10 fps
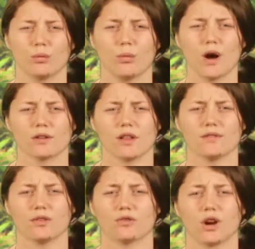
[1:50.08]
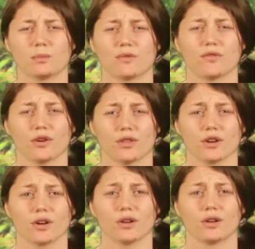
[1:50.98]
Water levels dropped
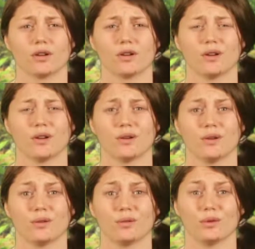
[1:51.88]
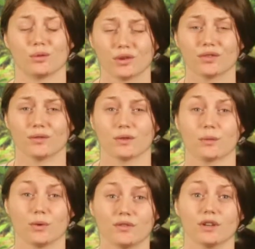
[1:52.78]
further. The
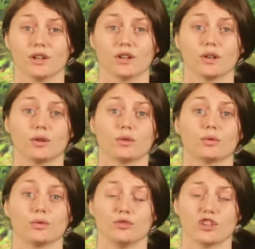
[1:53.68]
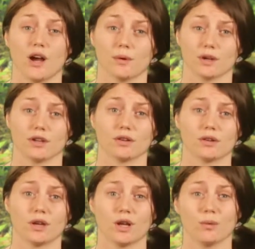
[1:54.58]
river grew shallower,
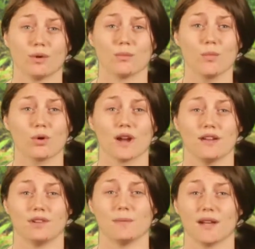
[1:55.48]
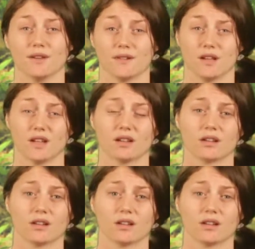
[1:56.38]
with more heavy metals in it.